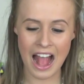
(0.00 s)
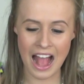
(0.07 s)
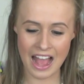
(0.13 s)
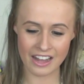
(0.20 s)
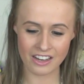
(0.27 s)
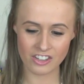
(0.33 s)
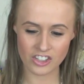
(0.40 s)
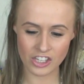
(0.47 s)

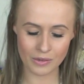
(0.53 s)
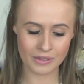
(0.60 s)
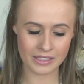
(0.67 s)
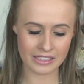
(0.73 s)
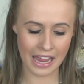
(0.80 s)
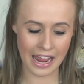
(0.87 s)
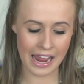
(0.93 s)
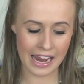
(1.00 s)
and she
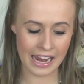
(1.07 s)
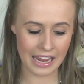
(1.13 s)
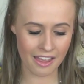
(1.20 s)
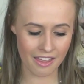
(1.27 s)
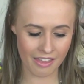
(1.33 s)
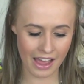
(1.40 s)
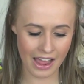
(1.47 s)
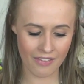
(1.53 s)
was
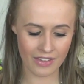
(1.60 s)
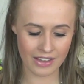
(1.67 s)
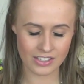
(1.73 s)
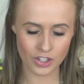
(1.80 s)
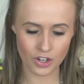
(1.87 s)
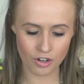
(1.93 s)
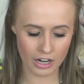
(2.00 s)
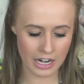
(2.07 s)
saying that
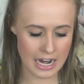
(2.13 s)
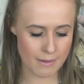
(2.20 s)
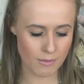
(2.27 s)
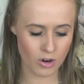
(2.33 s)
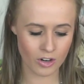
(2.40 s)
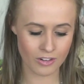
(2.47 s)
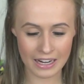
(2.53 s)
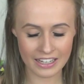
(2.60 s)
there's a cream
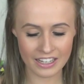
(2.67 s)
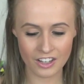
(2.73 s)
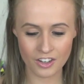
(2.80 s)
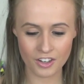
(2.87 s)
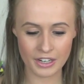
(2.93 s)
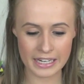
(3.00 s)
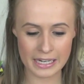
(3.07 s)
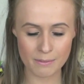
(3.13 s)
called Arnica
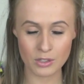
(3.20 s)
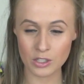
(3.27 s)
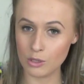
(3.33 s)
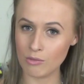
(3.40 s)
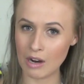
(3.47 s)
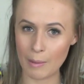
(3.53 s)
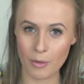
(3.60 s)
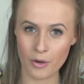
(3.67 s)
cream that
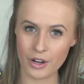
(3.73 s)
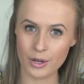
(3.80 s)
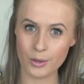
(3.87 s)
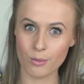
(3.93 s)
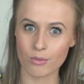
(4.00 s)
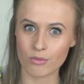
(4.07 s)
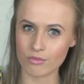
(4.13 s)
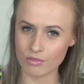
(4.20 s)
you rub on and
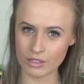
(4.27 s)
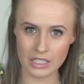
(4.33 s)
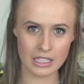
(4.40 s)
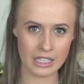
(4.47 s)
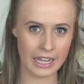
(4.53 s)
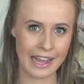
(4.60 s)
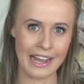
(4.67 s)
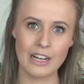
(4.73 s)
it
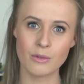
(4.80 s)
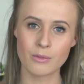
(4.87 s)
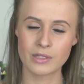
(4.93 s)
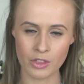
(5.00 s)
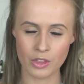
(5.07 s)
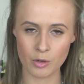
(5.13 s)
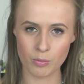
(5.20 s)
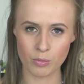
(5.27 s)
really helps
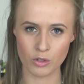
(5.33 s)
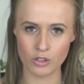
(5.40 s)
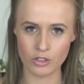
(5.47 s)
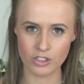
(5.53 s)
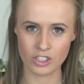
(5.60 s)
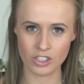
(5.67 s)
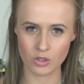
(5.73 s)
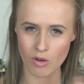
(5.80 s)
the
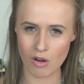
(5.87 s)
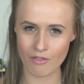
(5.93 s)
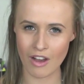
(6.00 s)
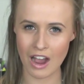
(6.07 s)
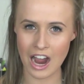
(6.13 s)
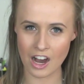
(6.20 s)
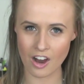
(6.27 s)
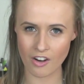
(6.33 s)
bruise to sort of
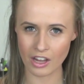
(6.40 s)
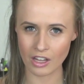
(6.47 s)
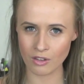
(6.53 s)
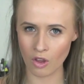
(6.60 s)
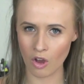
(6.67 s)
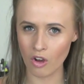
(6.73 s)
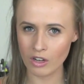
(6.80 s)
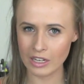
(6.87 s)
hurry
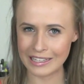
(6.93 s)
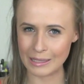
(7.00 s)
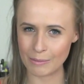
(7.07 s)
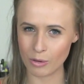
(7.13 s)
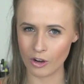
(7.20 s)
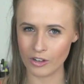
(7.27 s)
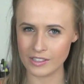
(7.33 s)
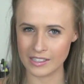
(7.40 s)
along in the
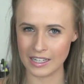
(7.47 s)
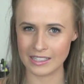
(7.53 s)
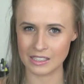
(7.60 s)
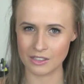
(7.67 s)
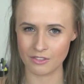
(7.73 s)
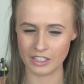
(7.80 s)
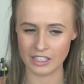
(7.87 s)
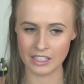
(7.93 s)

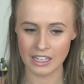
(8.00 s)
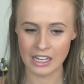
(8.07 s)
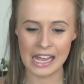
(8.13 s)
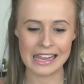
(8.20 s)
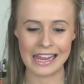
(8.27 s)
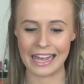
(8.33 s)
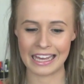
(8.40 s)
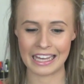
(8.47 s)
process of it
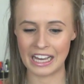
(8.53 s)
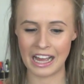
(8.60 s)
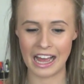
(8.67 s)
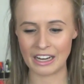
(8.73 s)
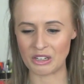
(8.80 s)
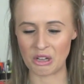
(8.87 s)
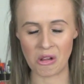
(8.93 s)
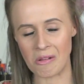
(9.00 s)
like
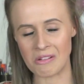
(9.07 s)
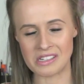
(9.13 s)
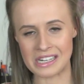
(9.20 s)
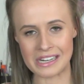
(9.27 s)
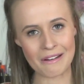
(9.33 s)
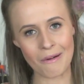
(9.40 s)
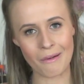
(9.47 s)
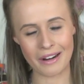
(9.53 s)

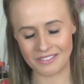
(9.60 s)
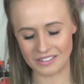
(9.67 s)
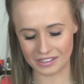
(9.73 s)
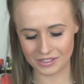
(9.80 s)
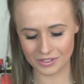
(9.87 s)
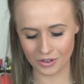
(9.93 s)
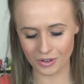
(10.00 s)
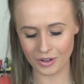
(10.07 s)
unclotting or whatever.
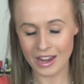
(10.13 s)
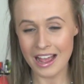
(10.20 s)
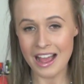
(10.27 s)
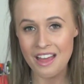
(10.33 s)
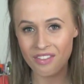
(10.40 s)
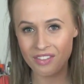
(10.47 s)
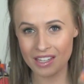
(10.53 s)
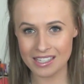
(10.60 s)
So
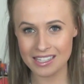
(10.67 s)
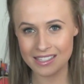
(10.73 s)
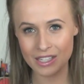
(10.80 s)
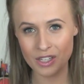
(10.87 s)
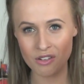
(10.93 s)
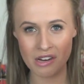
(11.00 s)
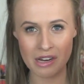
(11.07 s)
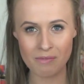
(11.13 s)
this is
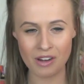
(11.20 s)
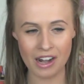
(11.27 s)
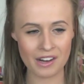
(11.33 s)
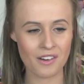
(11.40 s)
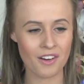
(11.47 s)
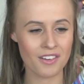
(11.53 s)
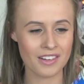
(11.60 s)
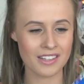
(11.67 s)
the cream that I
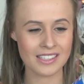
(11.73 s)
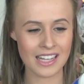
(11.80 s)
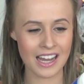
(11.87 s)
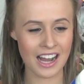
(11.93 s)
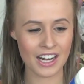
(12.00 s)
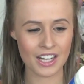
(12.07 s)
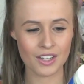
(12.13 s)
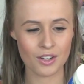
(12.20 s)
got and it's the
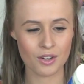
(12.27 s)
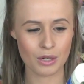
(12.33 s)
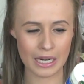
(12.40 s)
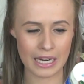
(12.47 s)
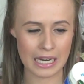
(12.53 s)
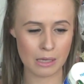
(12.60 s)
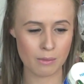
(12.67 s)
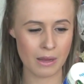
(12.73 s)
Arnica
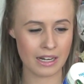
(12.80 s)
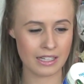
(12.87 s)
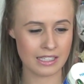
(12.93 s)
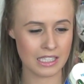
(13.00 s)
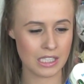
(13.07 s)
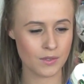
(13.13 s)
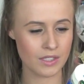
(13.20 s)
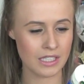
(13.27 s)
cream and it
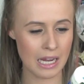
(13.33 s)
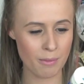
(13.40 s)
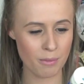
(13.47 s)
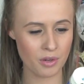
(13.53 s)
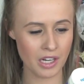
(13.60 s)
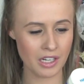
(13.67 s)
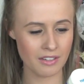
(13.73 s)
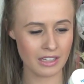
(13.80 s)
says for
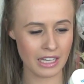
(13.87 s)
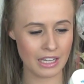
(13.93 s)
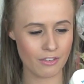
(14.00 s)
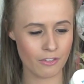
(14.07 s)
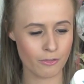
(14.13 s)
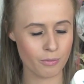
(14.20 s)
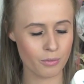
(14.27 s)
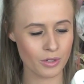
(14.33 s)
temporary
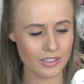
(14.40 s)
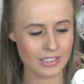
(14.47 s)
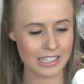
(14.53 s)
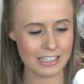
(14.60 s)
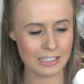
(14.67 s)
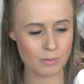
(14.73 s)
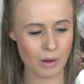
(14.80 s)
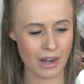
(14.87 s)
relief of
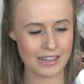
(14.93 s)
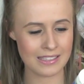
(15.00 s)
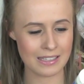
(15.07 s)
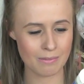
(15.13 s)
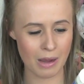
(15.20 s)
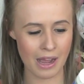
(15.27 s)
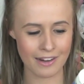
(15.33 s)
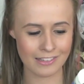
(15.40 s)
bruising, sprains
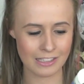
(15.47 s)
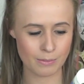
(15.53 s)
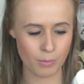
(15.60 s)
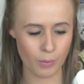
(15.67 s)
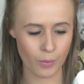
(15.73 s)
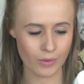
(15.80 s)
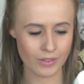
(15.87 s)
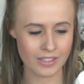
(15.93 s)
and minor
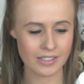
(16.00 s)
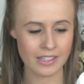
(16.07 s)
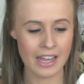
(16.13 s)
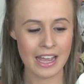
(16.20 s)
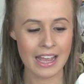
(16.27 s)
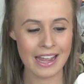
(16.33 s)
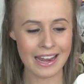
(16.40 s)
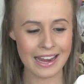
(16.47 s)
sports
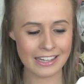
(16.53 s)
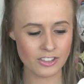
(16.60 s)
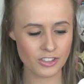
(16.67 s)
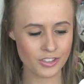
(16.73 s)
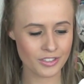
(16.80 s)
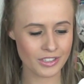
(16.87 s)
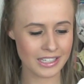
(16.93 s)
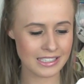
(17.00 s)

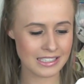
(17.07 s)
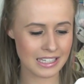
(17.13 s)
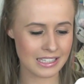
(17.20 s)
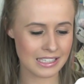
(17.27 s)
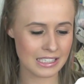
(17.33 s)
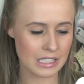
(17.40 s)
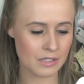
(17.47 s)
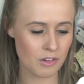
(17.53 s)
injuries and
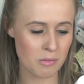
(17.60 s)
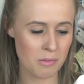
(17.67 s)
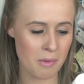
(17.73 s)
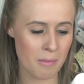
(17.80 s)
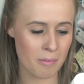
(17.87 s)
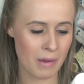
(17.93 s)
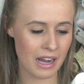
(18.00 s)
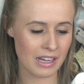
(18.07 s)
this is from
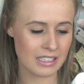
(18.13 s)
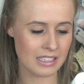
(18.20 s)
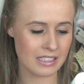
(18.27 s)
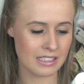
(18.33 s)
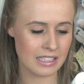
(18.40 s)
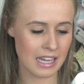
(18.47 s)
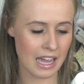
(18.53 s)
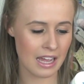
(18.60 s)

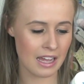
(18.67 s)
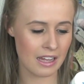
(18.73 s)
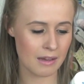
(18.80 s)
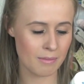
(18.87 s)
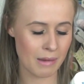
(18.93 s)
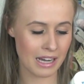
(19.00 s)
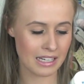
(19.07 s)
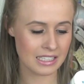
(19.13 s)
Martin's
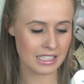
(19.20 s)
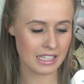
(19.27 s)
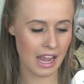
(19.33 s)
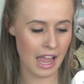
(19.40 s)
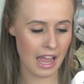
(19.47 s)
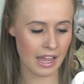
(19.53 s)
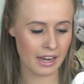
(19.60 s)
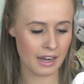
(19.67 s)
Martin
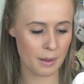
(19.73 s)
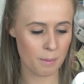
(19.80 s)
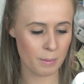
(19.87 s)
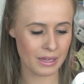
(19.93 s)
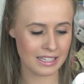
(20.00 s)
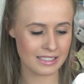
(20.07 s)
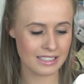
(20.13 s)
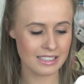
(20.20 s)
and
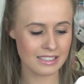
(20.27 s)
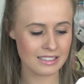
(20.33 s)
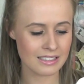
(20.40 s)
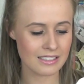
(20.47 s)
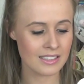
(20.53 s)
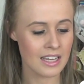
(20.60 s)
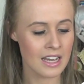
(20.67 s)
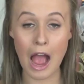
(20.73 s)

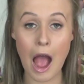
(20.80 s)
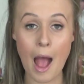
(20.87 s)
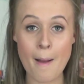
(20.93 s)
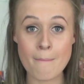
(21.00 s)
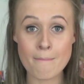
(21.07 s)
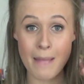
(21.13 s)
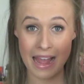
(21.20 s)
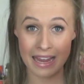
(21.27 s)
Pleasance
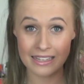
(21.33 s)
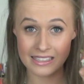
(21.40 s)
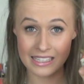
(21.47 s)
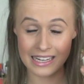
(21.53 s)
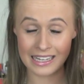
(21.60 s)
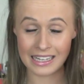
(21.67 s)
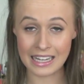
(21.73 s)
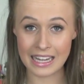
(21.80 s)

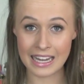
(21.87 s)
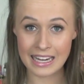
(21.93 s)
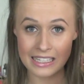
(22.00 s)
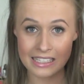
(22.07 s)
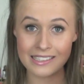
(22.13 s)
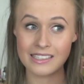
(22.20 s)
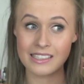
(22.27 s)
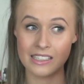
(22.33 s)
amazing.
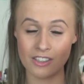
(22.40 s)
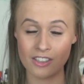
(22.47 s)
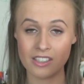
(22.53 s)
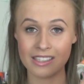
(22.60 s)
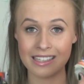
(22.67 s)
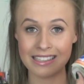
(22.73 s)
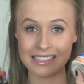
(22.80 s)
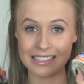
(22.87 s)
It
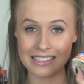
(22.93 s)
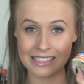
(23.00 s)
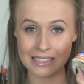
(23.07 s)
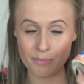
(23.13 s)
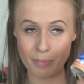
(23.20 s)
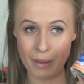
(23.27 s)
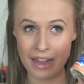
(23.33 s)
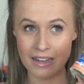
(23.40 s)
seriously, it
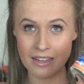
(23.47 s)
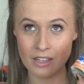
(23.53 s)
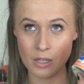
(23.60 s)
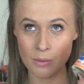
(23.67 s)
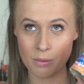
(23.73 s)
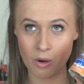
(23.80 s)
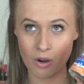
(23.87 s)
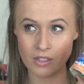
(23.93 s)
sped
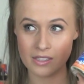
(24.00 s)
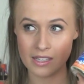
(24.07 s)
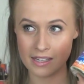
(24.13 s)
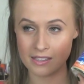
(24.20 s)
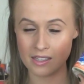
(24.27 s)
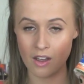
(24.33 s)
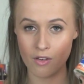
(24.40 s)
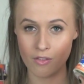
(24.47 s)
the
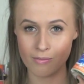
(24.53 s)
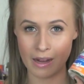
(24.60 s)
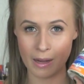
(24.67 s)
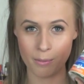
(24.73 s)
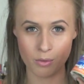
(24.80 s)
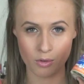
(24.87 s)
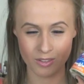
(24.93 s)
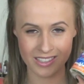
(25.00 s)
process of
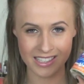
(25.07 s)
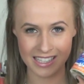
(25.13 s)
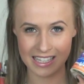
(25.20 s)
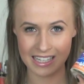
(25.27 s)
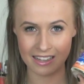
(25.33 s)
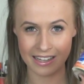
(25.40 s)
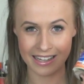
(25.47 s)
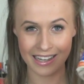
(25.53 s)
my bruise
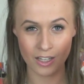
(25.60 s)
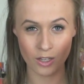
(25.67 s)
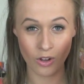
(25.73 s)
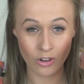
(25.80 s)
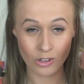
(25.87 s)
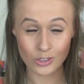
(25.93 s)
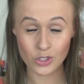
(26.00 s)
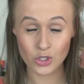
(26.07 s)
healing
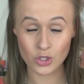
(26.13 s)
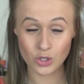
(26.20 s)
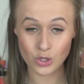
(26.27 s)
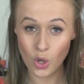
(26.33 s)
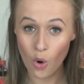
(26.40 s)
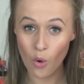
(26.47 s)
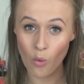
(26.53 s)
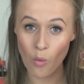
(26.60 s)
along
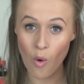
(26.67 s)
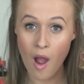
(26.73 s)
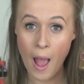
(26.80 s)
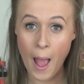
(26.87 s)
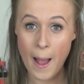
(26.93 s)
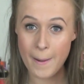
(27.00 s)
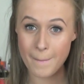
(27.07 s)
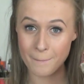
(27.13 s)
so
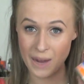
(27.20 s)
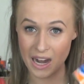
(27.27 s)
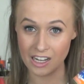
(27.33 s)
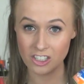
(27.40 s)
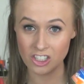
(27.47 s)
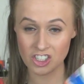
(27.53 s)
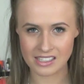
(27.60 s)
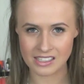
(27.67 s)

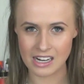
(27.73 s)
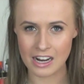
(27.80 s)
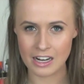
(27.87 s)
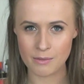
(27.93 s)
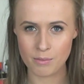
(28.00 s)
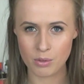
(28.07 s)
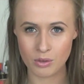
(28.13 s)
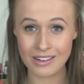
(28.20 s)
much.
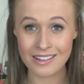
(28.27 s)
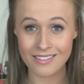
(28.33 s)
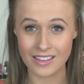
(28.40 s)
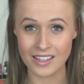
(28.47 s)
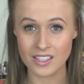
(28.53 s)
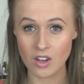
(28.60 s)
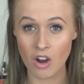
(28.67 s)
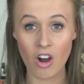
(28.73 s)
Started putting
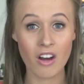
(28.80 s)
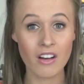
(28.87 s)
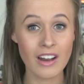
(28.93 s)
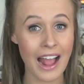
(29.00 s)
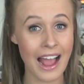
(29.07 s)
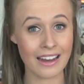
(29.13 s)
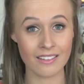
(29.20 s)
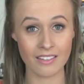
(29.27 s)
this on
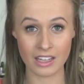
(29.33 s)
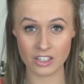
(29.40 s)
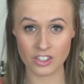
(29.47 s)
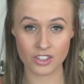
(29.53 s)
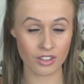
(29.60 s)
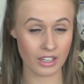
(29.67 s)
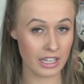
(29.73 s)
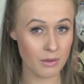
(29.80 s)
and
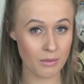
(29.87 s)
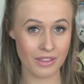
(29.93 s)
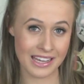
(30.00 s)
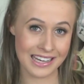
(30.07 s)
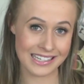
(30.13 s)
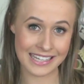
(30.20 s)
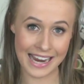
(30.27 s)
literally within